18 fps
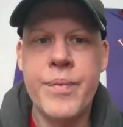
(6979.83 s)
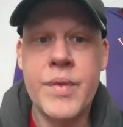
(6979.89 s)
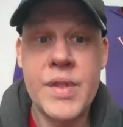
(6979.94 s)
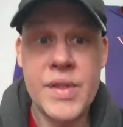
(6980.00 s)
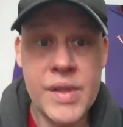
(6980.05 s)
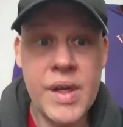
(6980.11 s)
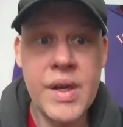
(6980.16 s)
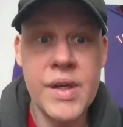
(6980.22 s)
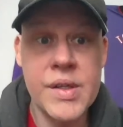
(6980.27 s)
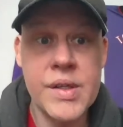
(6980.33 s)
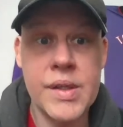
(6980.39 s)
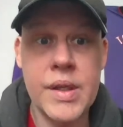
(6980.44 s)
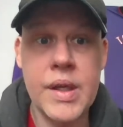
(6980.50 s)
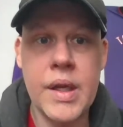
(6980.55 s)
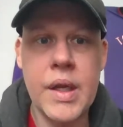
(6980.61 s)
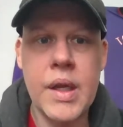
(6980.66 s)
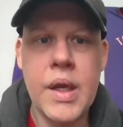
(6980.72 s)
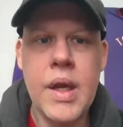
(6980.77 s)

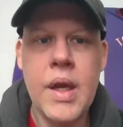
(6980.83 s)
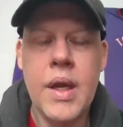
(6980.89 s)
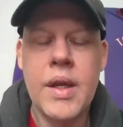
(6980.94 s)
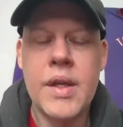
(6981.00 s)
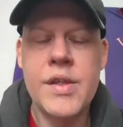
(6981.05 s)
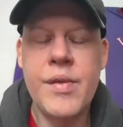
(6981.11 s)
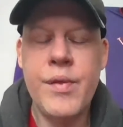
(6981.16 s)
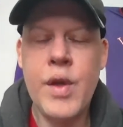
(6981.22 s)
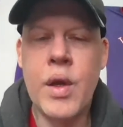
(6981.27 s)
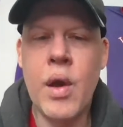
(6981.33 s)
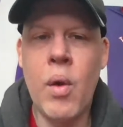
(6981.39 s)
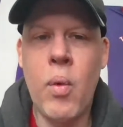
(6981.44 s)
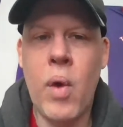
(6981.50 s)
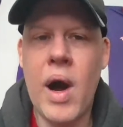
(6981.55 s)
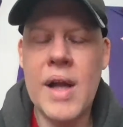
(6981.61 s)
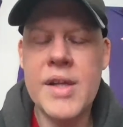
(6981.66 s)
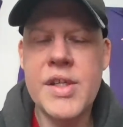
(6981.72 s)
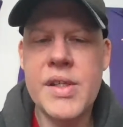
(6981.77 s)
Seriously, because if you go
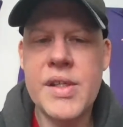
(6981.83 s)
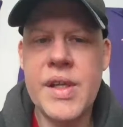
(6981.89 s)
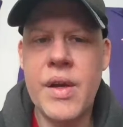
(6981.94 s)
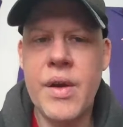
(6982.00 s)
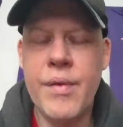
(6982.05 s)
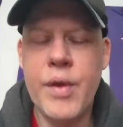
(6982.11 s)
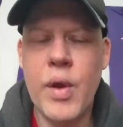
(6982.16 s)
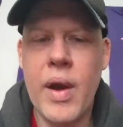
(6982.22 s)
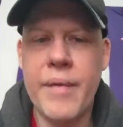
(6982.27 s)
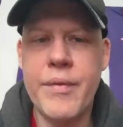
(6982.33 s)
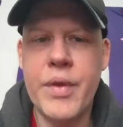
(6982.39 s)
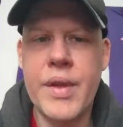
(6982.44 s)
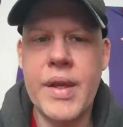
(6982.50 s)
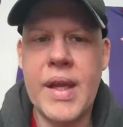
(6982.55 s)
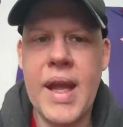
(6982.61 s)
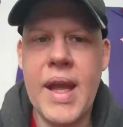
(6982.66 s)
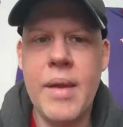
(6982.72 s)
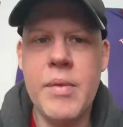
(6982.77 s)
watch his interview after
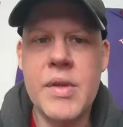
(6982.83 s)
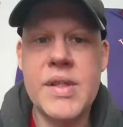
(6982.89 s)
the game,